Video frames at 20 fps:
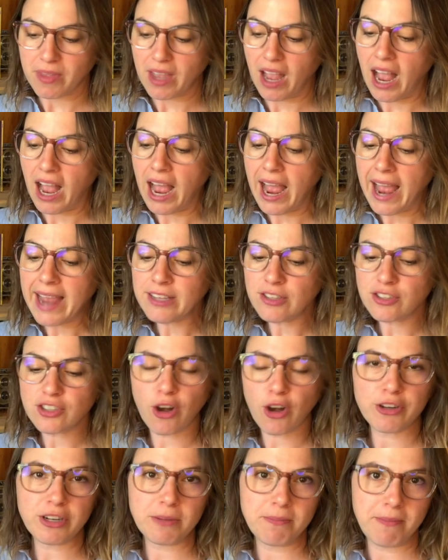I
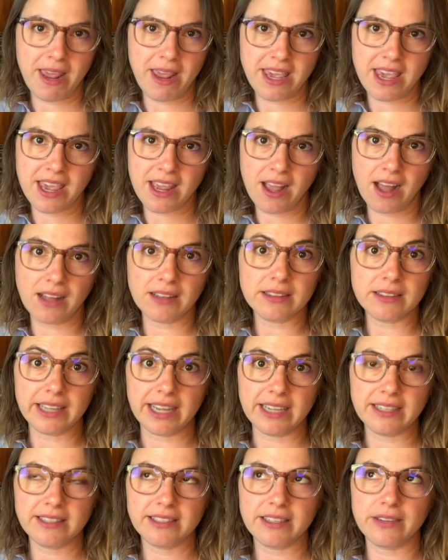started making a
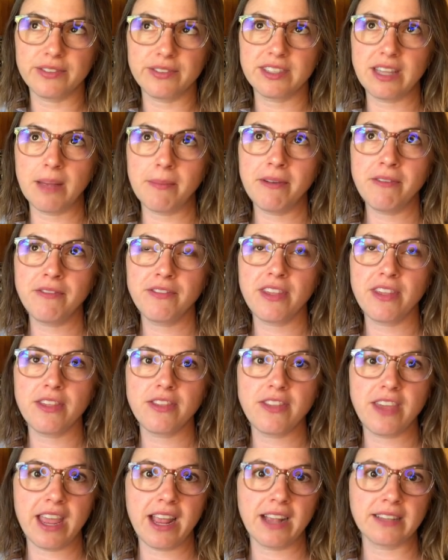list of some of the
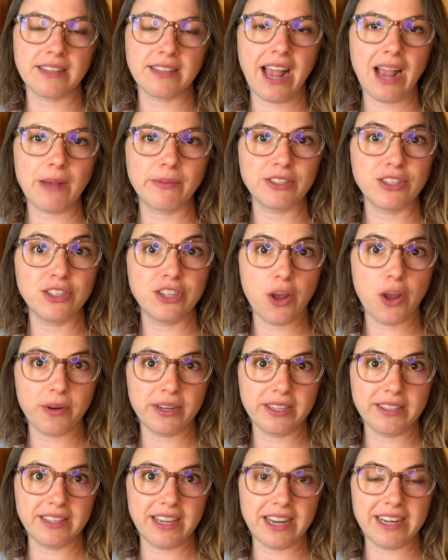things I was
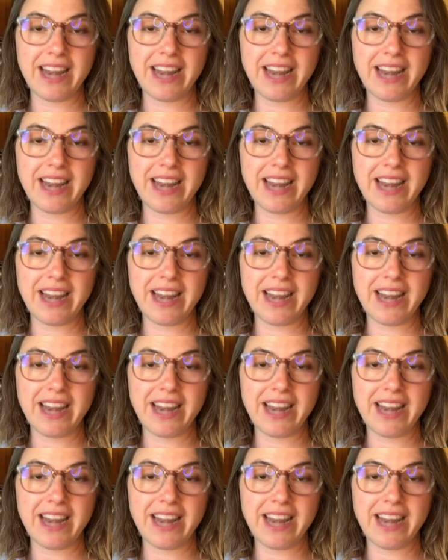noticing.